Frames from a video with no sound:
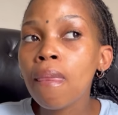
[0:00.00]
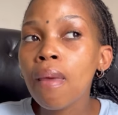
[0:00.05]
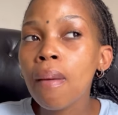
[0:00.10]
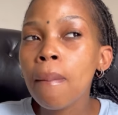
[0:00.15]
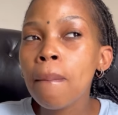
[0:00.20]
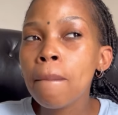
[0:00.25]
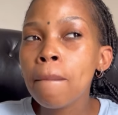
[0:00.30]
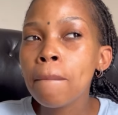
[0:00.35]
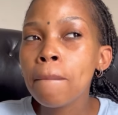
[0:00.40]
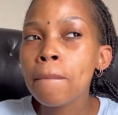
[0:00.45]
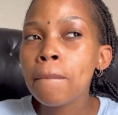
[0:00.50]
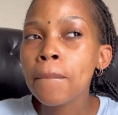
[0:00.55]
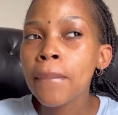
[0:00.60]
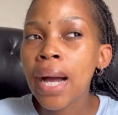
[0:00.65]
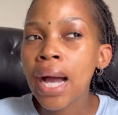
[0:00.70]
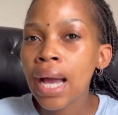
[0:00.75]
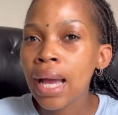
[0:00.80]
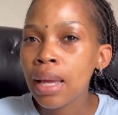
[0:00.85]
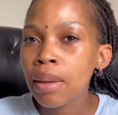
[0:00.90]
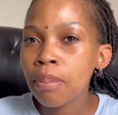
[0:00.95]

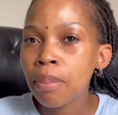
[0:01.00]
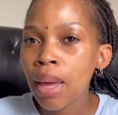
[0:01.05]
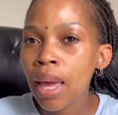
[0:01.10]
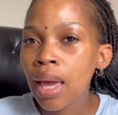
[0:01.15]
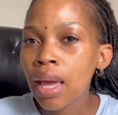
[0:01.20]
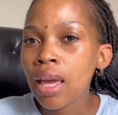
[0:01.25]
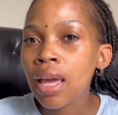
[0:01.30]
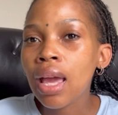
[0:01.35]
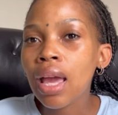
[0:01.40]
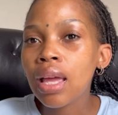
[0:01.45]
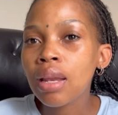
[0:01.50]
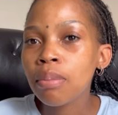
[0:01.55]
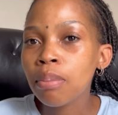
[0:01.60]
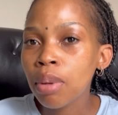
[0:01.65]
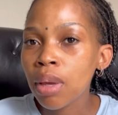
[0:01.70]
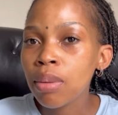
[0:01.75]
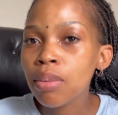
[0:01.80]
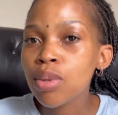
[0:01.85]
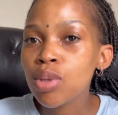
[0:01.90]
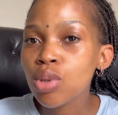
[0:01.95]
my bag and
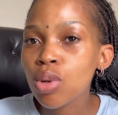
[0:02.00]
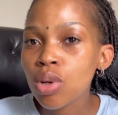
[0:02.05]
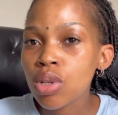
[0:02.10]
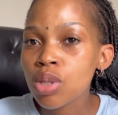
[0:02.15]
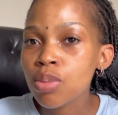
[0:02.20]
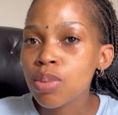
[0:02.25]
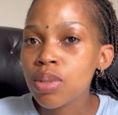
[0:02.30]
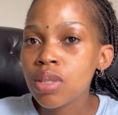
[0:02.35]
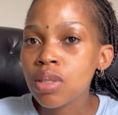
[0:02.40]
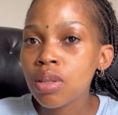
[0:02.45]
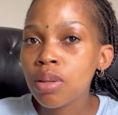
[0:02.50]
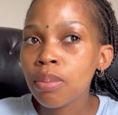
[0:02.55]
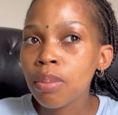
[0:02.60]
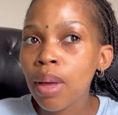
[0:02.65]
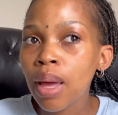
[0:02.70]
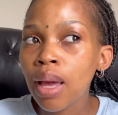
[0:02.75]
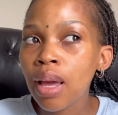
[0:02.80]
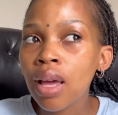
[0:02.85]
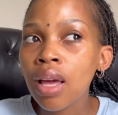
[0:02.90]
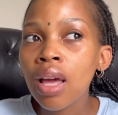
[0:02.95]
baby's hospital
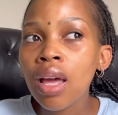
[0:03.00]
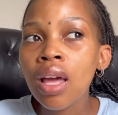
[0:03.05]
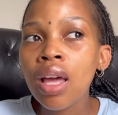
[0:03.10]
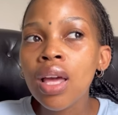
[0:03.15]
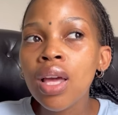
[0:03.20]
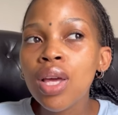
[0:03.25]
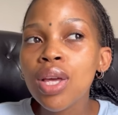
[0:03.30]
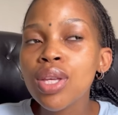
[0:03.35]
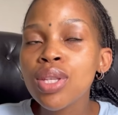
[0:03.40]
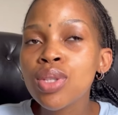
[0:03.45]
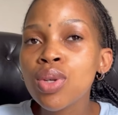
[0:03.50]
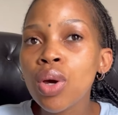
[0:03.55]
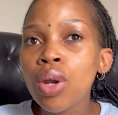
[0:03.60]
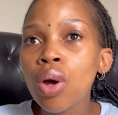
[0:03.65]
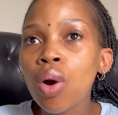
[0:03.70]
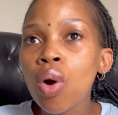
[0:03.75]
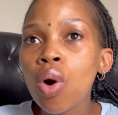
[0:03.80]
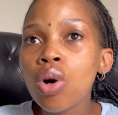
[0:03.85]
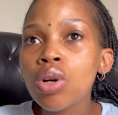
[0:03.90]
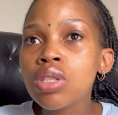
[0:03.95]
bag is gonna
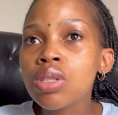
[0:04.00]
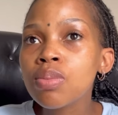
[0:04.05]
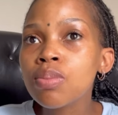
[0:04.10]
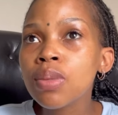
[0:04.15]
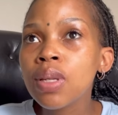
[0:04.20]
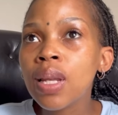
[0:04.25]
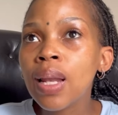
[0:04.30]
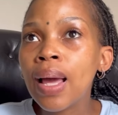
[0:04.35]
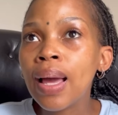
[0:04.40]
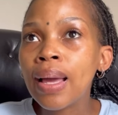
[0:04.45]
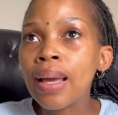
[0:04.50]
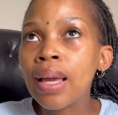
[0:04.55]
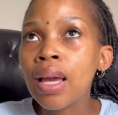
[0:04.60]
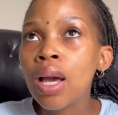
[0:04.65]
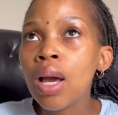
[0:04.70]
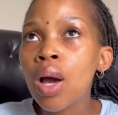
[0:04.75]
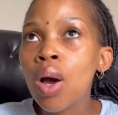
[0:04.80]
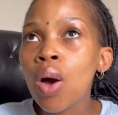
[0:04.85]
cost me like